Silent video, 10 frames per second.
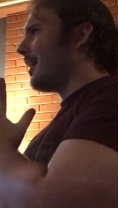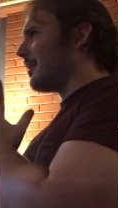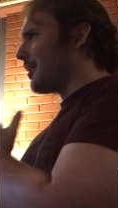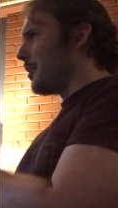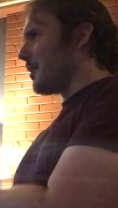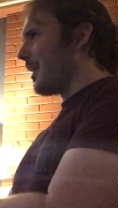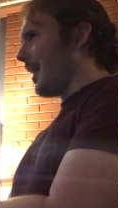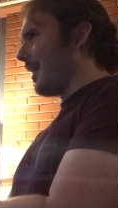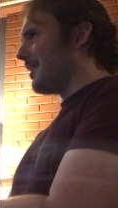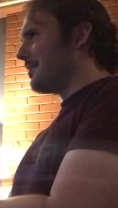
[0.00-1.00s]
It's
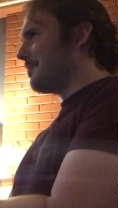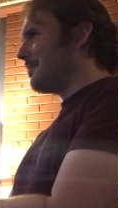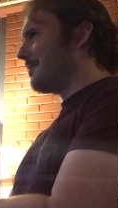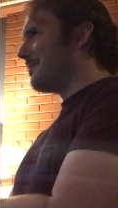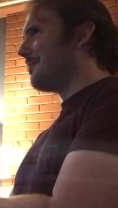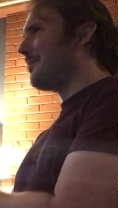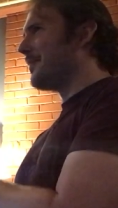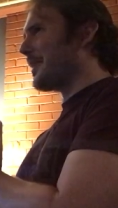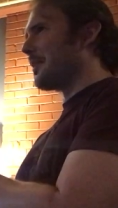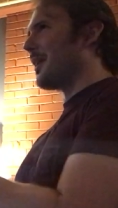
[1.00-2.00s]
okay.
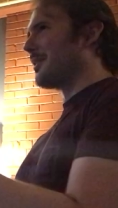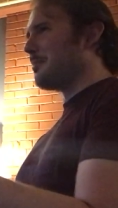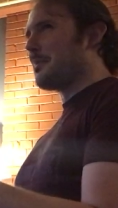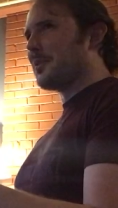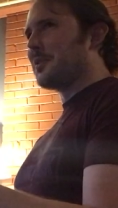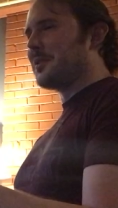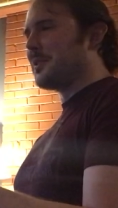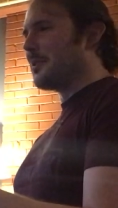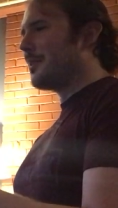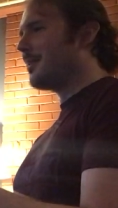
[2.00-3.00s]
There are lots of people who
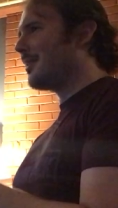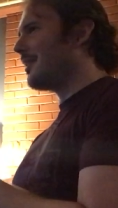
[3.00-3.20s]
do.